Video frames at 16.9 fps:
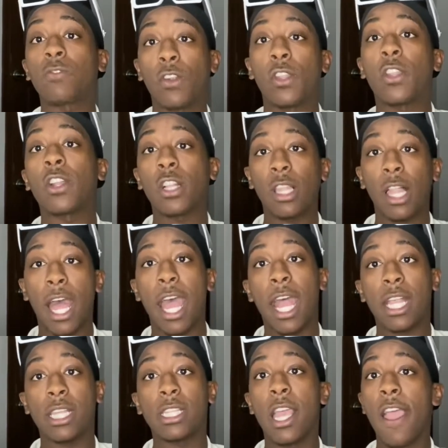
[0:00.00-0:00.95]
for their
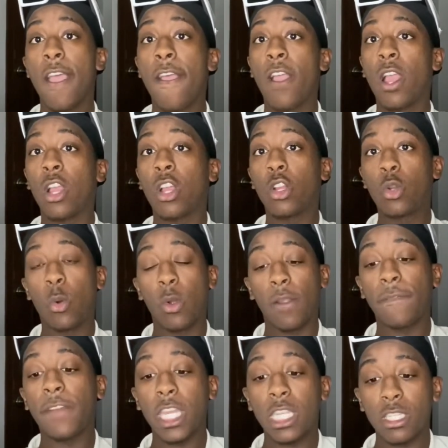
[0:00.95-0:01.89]
class
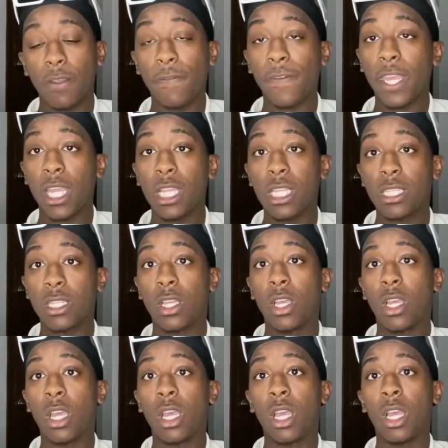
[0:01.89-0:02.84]
going face to face.
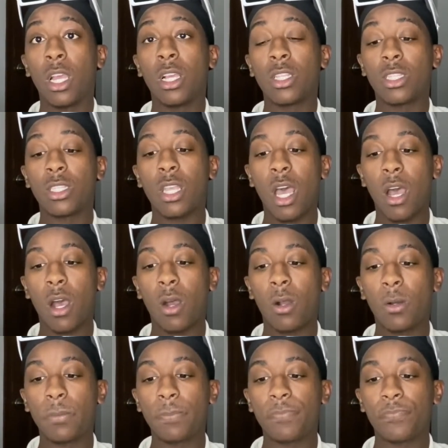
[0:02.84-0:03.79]

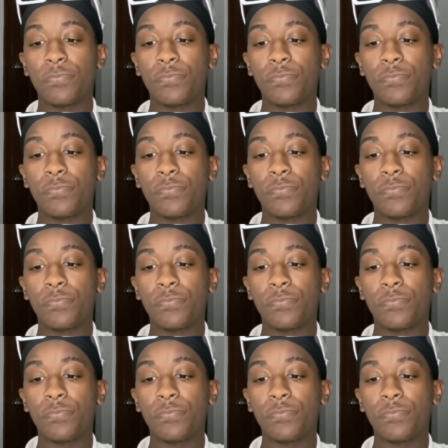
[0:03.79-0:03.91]
So